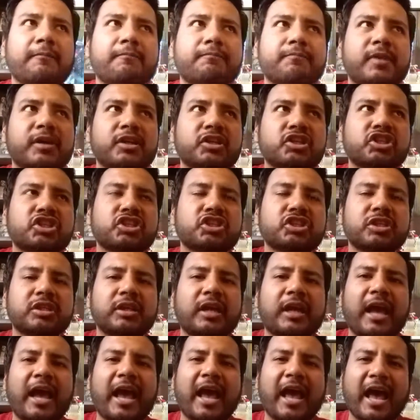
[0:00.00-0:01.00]
much
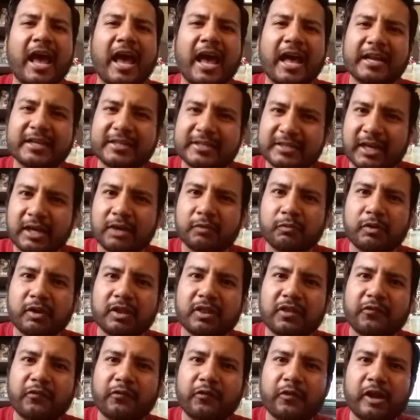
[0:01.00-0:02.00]
done
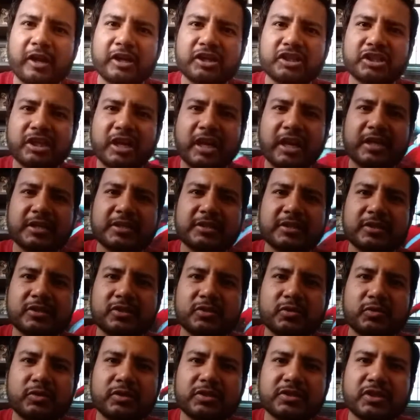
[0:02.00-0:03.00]
with the franchise as
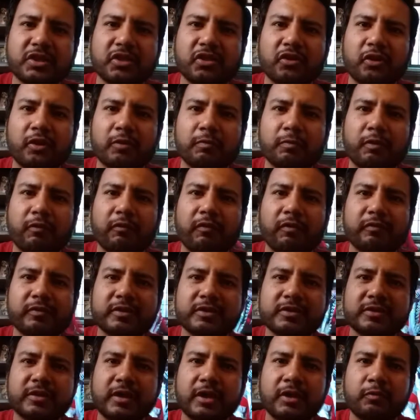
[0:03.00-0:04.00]
soon as the third movie
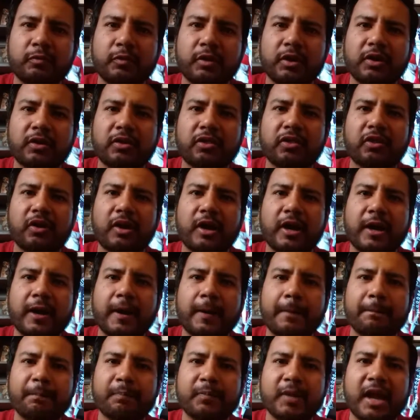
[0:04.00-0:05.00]
was done with.
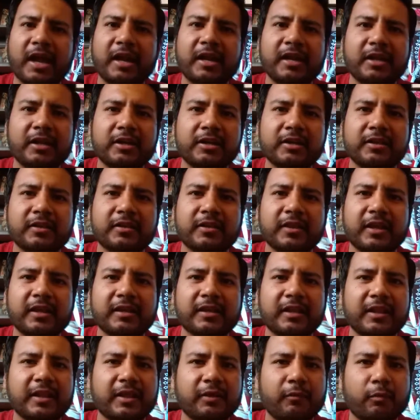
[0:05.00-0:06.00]
I didn't
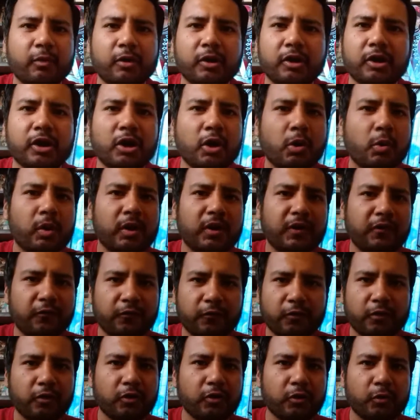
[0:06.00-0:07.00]
think that they were going to go any
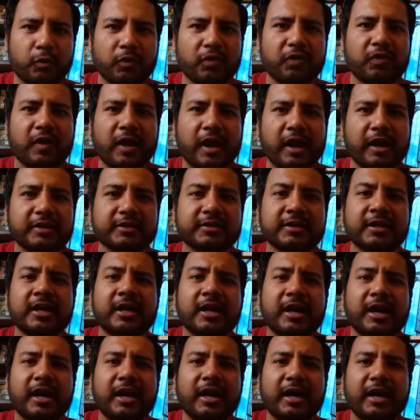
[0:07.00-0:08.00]
further with that
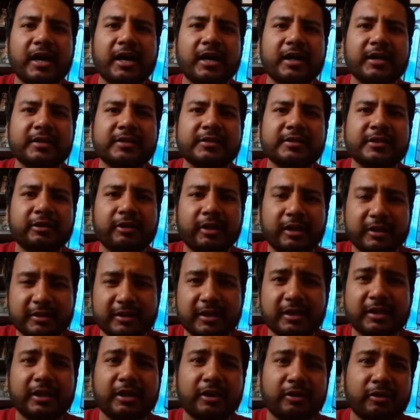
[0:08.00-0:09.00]
until I
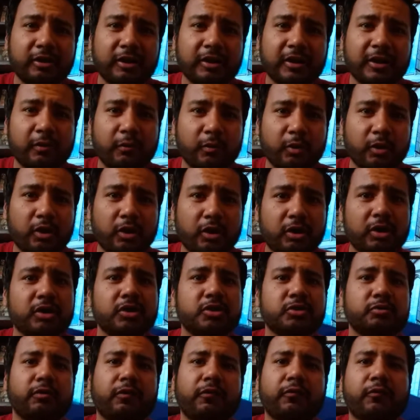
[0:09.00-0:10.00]
did hear that they were going to
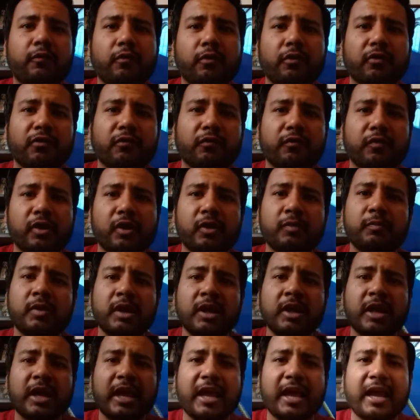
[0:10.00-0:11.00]
do a fourth film,
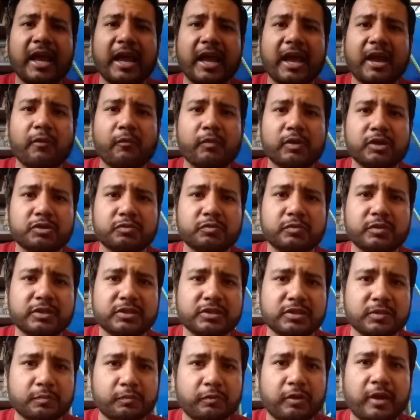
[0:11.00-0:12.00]
and which
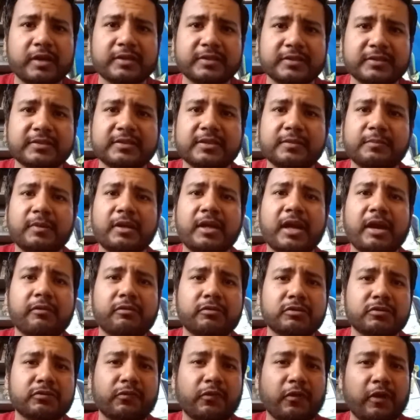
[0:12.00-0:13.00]
was surprising to me. I
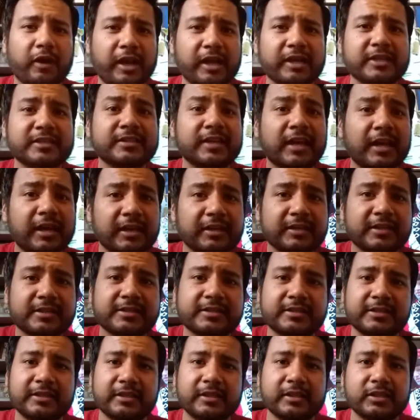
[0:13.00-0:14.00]
was very excited to
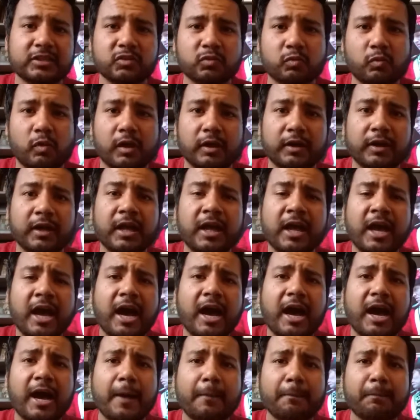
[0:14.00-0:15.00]
see this one.
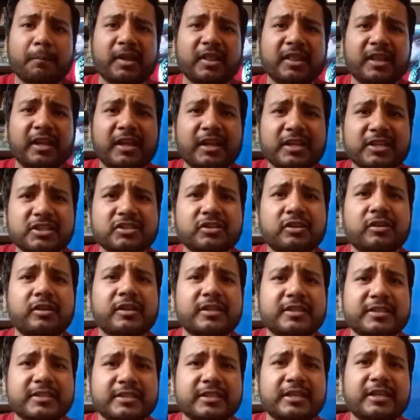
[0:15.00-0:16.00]
But then I
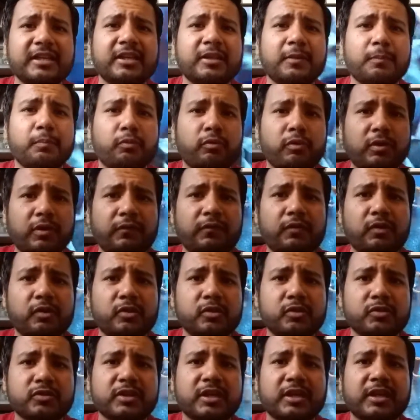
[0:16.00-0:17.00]
started seeing the
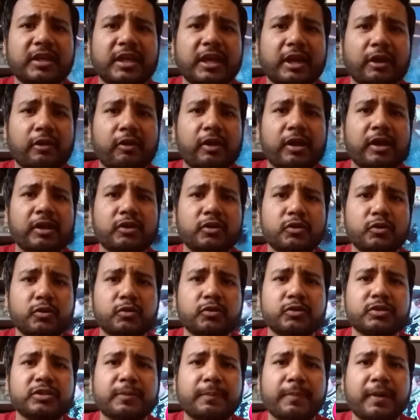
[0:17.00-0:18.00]
previews and hearing
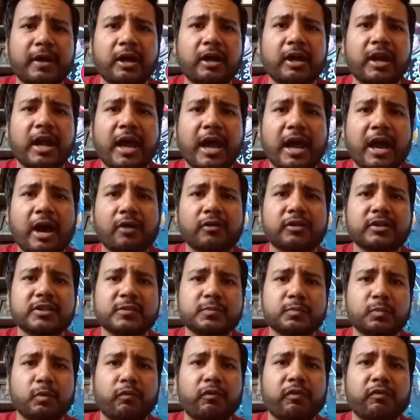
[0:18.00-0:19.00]
news about how
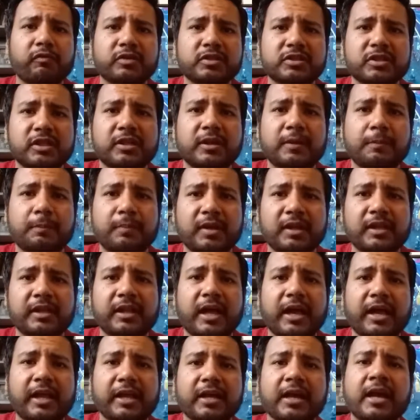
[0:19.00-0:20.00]
this movie was going to be
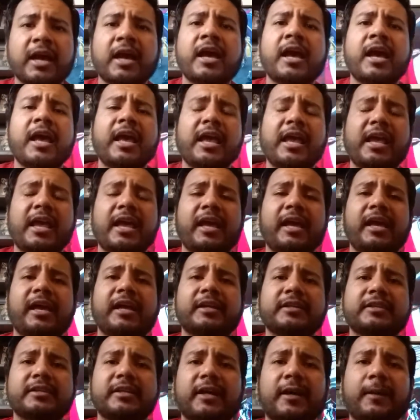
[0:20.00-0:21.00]
like,
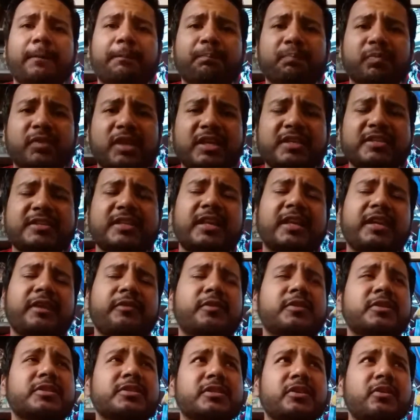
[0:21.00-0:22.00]
and they said it
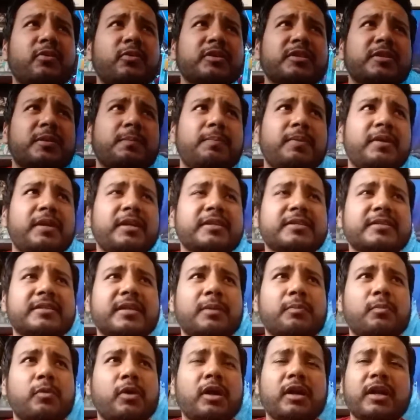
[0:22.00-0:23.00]
was going to be
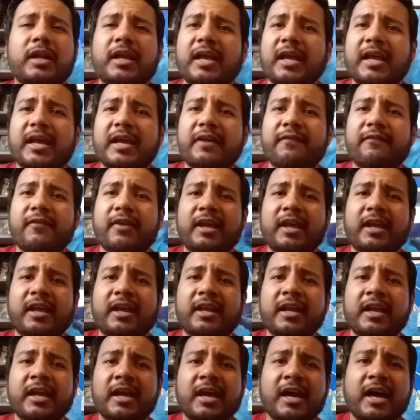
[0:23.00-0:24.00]
somewhat of
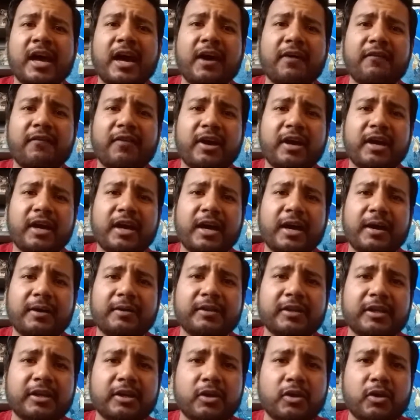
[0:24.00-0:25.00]

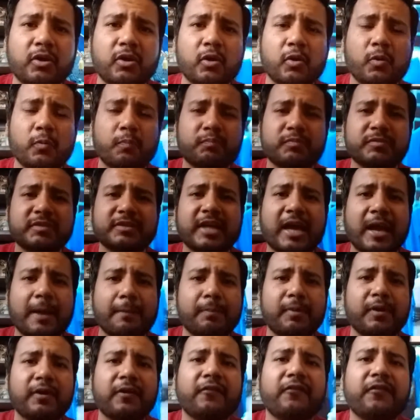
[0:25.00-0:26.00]
a little
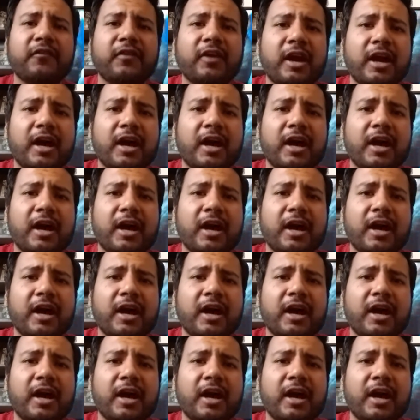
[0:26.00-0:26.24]
type of